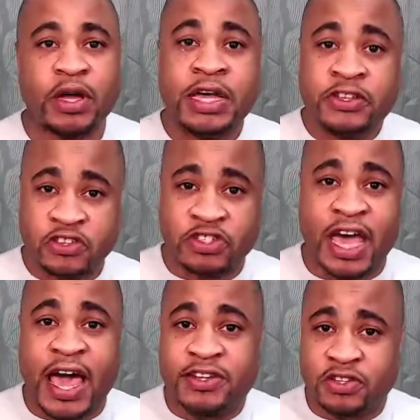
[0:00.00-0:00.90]
just
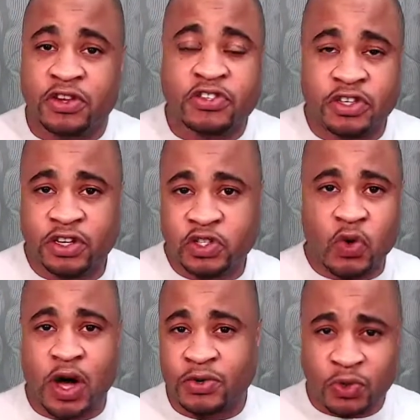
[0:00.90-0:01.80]
dads and their sons go
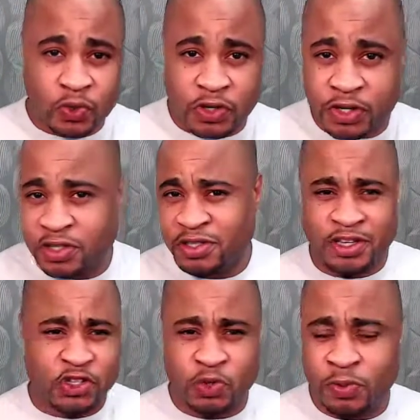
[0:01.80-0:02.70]
out in the woods and they
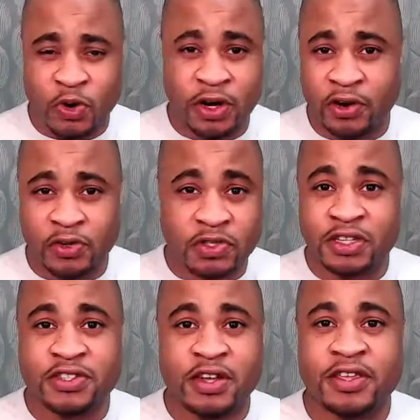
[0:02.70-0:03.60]
shoot bow and arrows, things
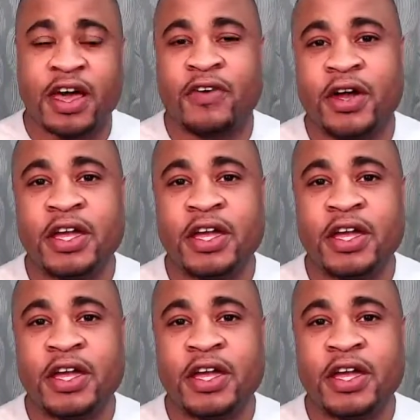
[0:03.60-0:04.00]
like that, right?